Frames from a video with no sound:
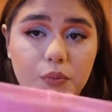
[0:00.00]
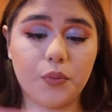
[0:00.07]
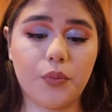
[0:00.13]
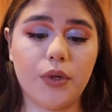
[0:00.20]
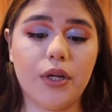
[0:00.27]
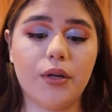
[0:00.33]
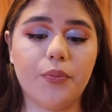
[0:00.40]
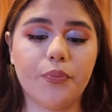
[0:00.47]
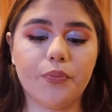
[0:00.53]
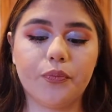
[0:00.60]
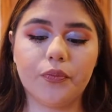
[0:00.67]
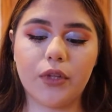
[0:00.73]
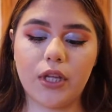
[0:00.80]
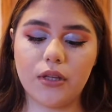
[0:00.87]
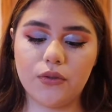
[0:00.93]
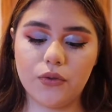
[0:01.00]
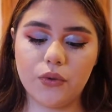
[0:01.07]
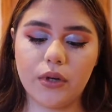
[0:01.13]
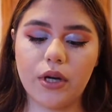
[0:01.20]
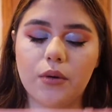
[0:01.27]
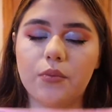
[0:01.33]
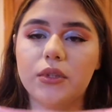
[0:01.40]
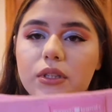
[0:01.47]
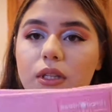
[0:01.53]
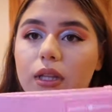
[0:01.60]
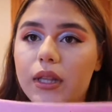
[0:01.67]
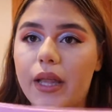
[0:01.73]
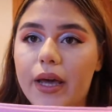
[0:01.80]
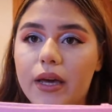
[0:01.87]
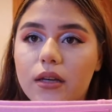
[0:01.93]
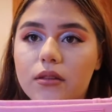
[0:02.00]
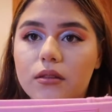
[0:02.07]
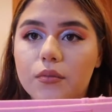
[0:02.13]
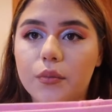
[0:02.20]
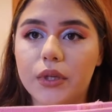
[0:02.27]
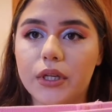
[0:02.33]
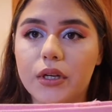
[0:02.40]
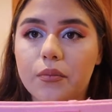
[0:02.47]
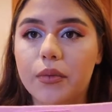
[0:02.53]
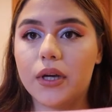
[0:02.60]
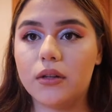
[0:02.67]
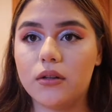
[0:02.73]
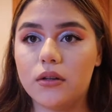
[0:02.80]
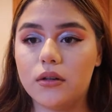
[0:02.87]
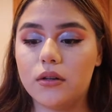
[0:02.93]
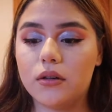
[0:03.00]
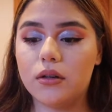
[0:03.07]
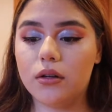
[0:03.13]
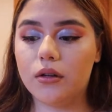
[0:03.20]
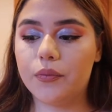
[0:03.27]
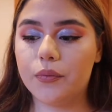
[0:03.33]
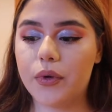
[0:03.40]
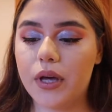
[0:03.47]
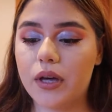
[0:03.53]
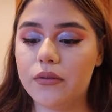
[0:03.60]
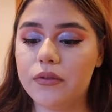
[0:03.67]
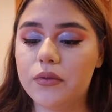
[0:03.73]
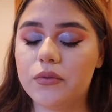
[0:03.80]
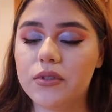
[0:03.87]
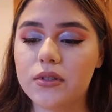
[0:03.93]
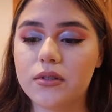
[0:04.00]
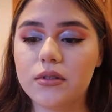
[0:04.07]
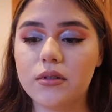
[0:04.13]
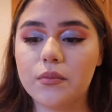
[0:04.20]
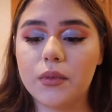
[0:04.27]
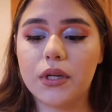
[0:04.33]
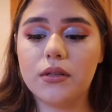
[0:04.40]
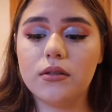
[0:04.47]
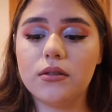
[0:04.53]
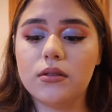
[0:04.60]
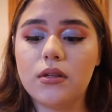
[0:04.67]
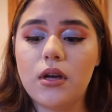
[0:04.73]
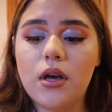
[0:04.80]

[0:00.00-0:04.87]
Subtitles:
But they do come with the light, the medium, and the heavy resistant bands.